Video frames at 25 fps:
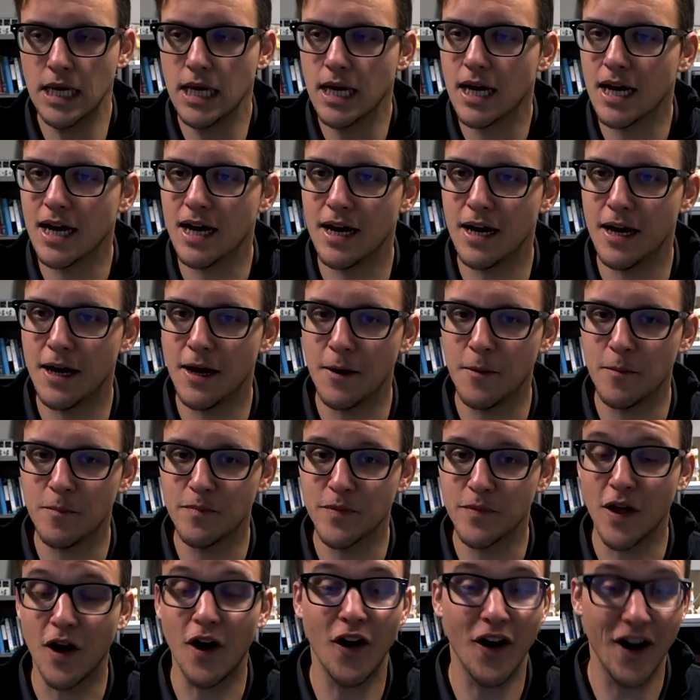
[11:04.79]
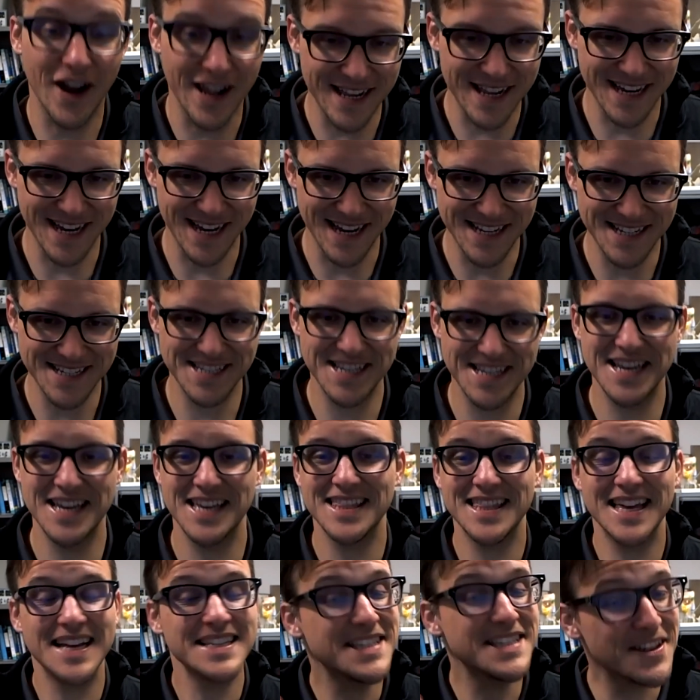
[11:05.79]
All right, guys.
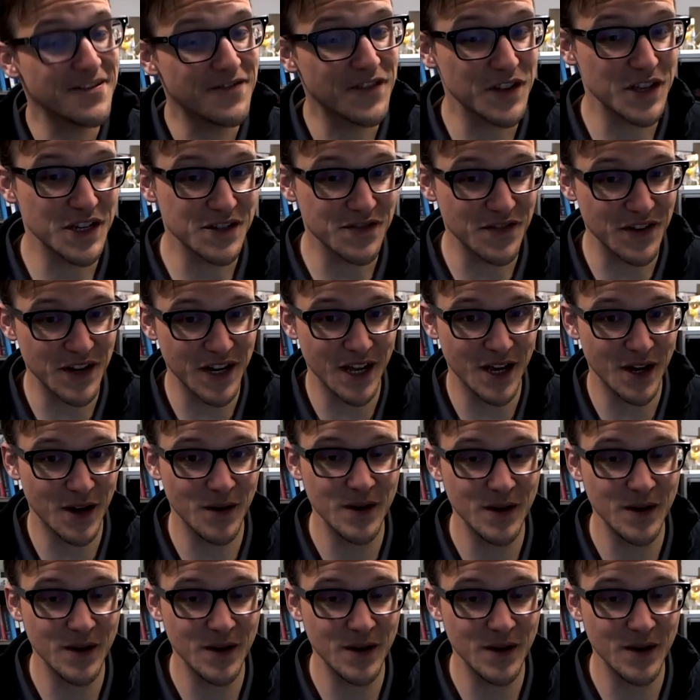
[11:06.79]
That's it for this video.